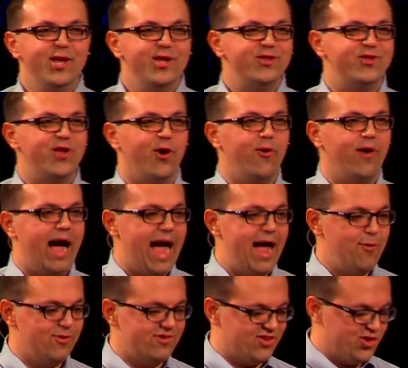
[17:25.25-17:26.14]
So
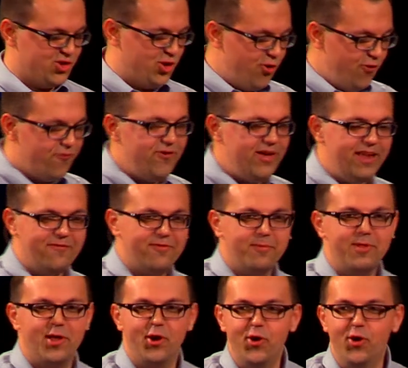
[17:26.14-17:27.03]
I was 2 feet
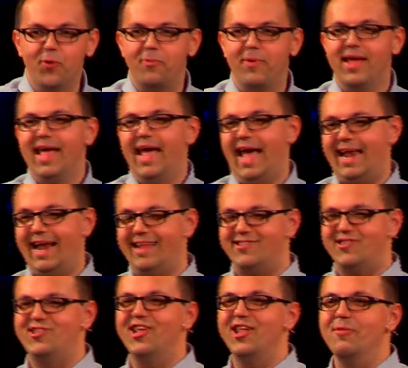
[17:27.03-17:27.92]
from the hoop, and I'd
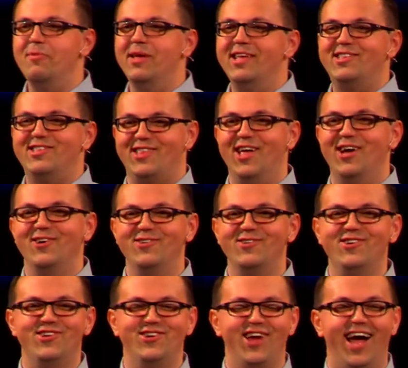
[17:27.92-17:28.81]
still miss
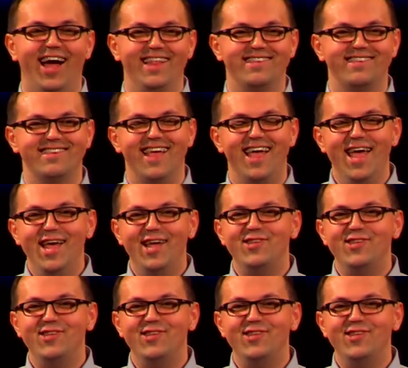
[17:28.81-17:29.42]
those shots.